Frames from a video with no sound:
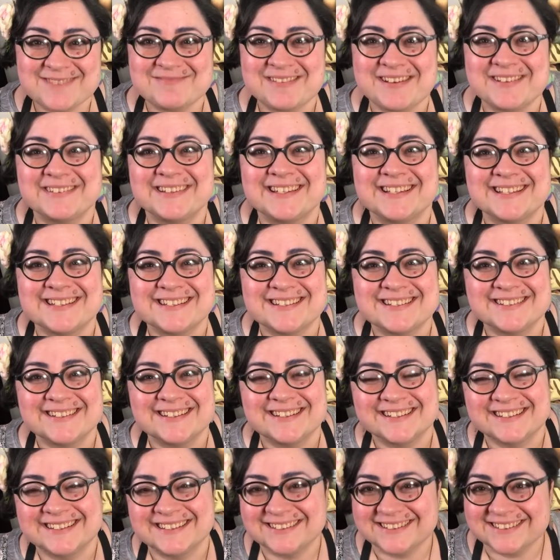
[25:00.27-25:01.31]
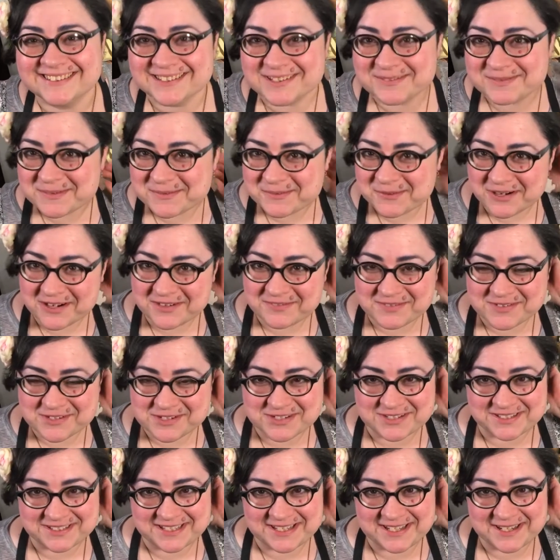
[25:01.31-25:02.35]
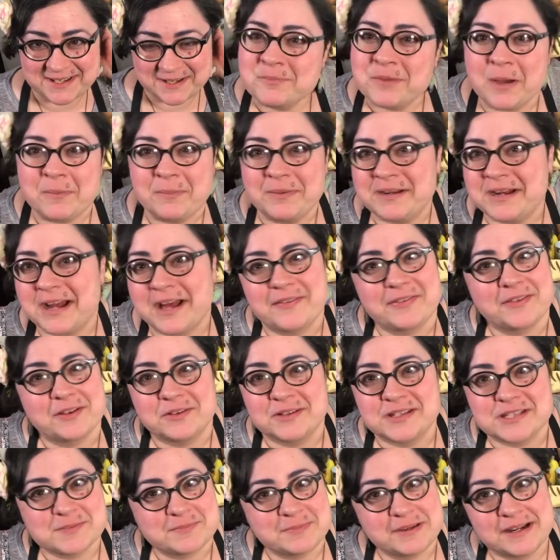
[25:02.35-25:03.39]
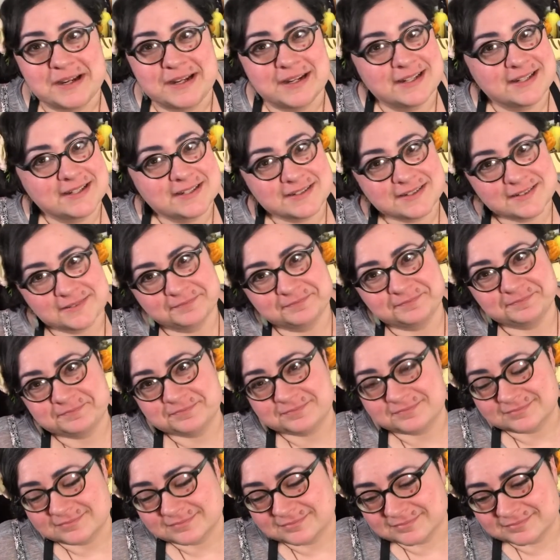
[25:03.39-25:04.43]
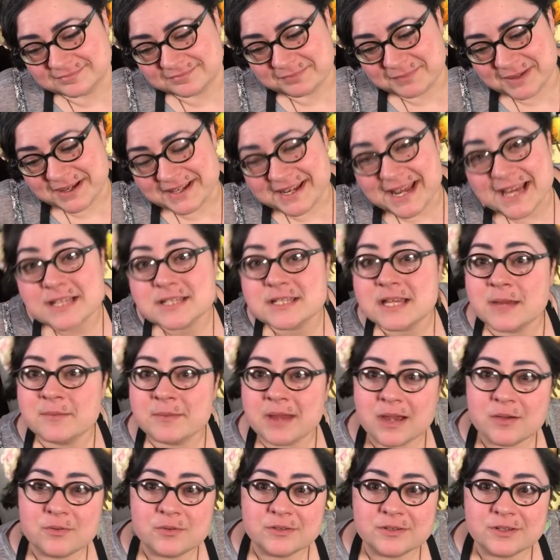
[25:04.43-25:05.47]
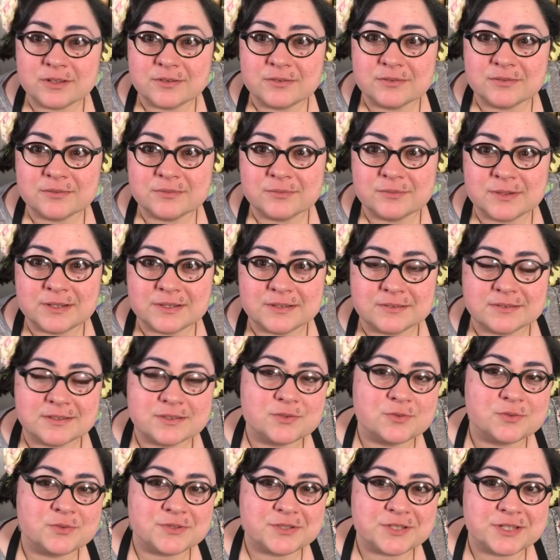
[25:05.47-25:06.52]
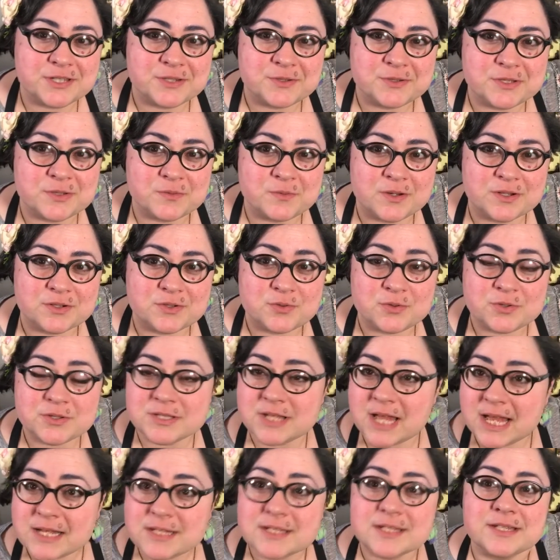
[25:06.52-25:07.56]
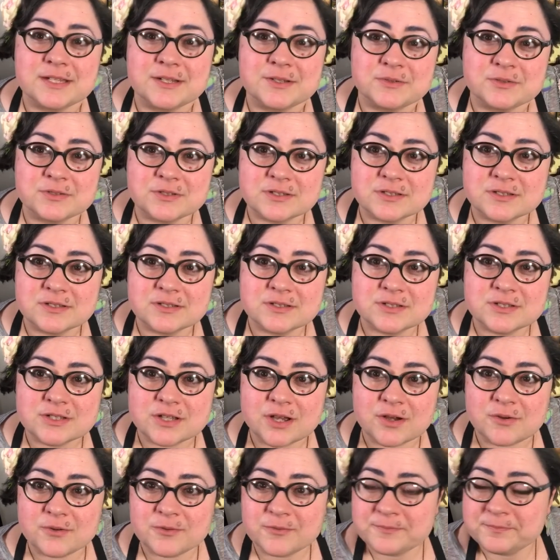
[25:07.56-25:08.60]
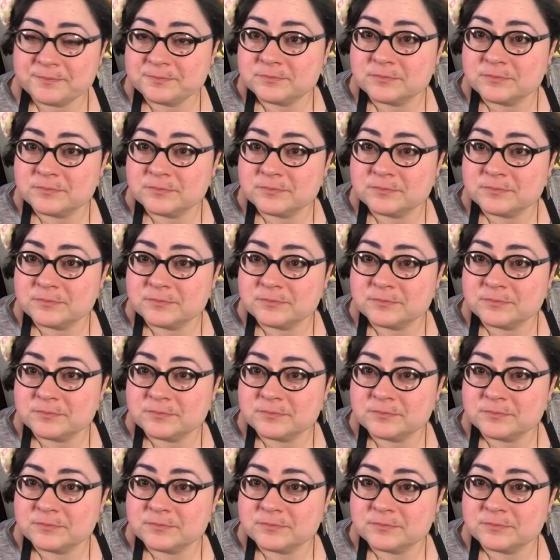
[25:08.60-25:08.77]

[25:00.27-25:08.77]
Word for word: probably could do it a little bit more efficiently. Probably not though, let's be honest. But next time I will know what tools to use and what tools not to use. So